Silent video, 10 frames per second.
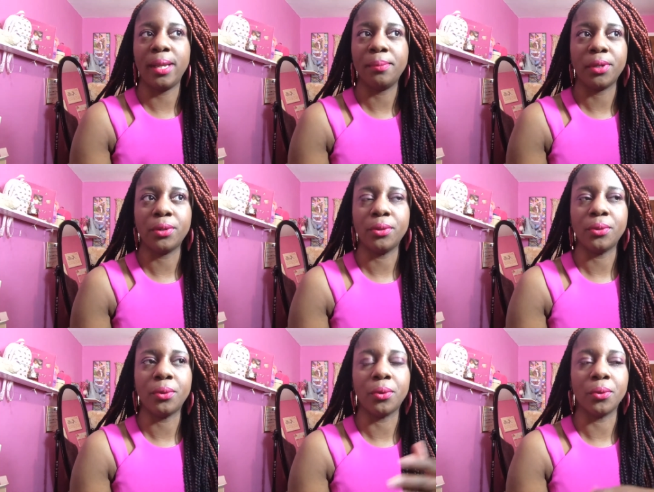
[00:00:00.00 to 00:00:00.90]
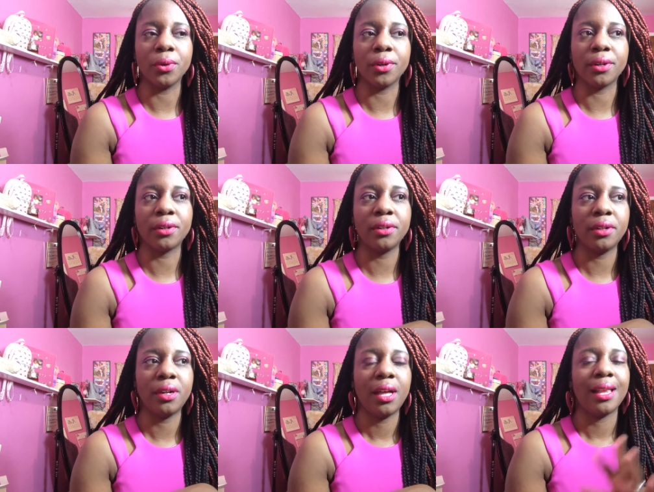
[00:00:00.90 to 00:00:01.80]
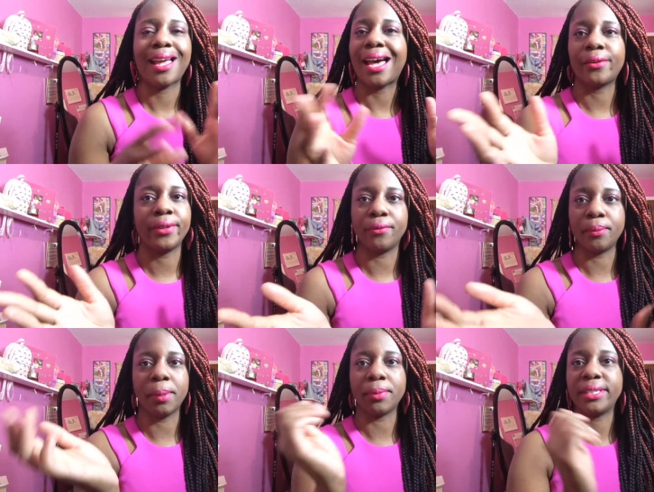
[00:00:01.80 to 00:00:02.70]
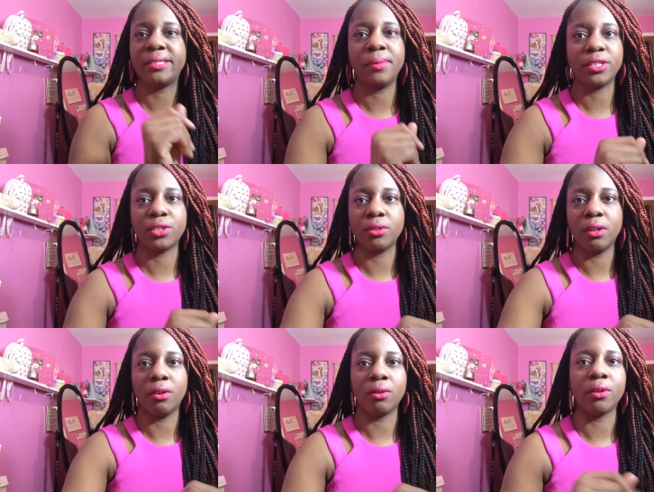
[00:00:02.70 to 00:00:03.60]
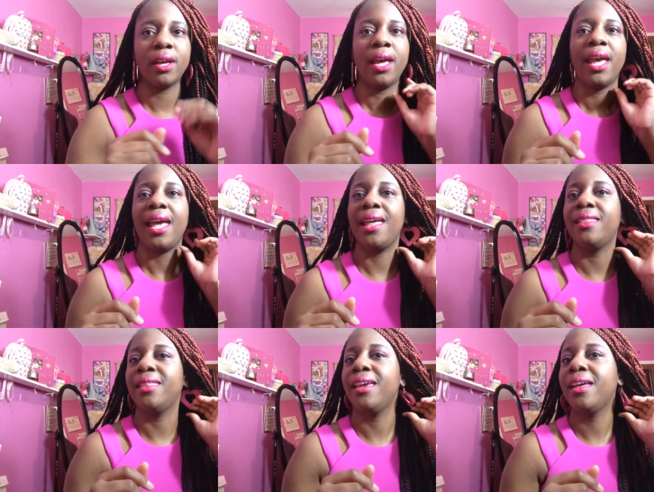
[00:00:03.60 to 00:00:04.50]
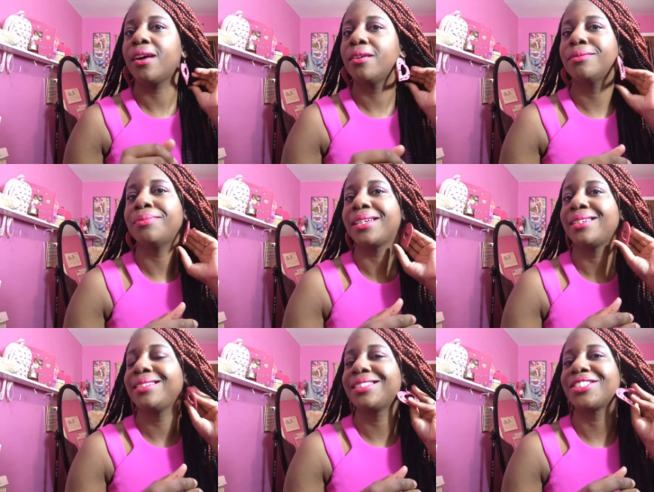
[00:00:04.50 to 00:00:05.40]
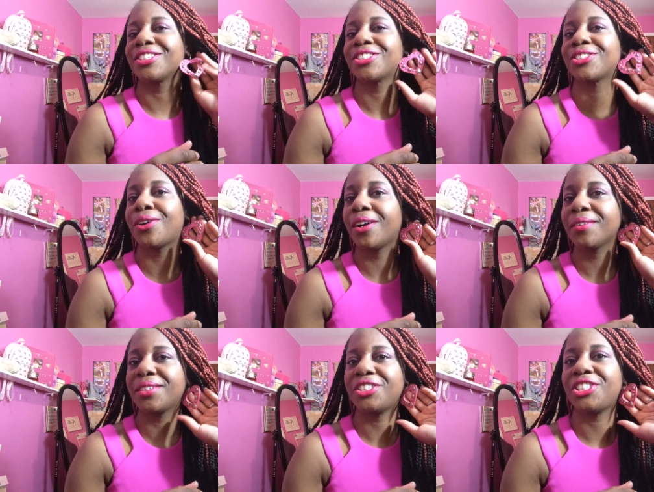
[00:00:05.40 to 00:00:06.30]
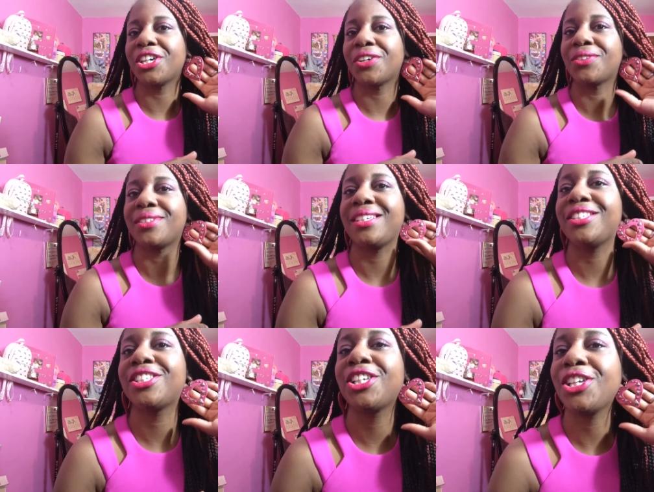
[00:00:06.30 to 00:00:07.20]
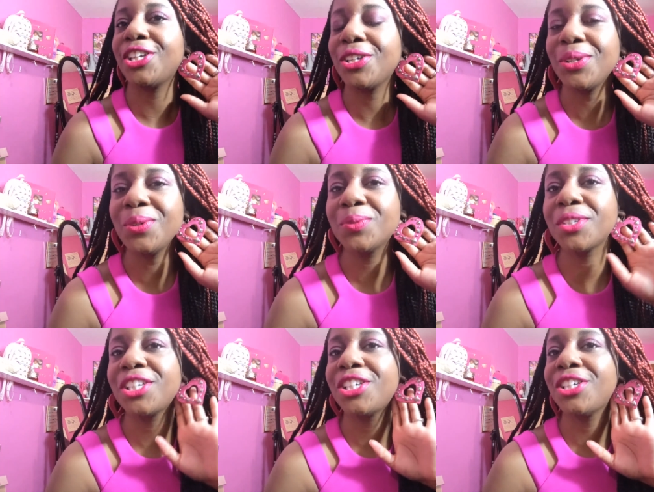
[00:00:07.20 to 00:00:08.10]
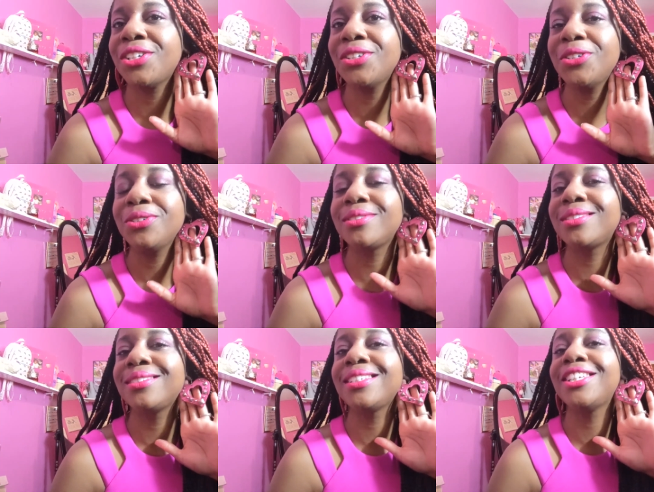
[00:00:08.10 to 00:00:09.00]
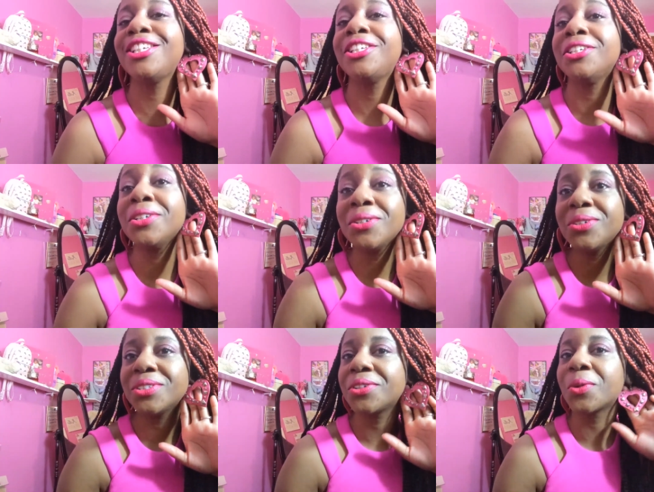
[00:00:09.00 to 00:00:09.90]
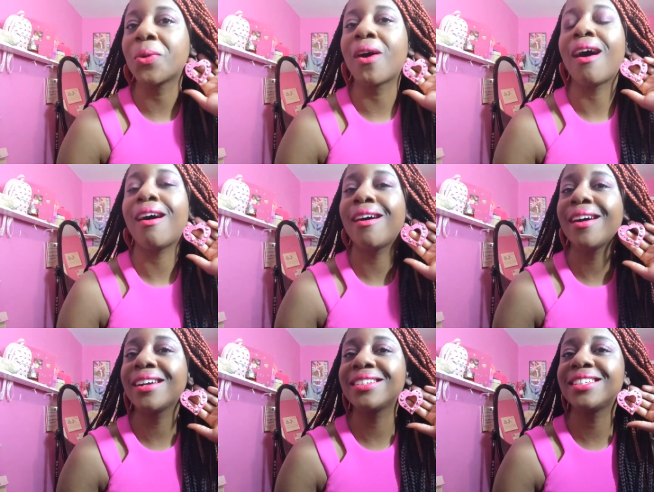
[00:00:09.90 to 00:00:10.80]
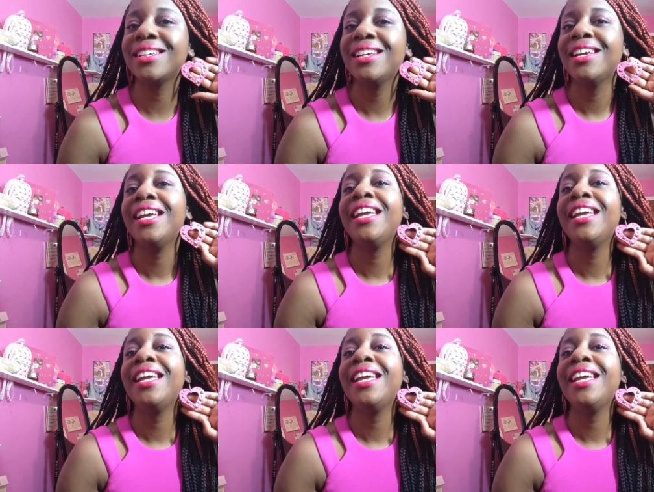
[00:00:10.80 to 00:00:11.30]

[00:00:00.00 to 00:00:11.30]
rainbow, or I don't even remember, it's been so long. And then, oh my goodness, the star of the show, these cute cute cute little heart,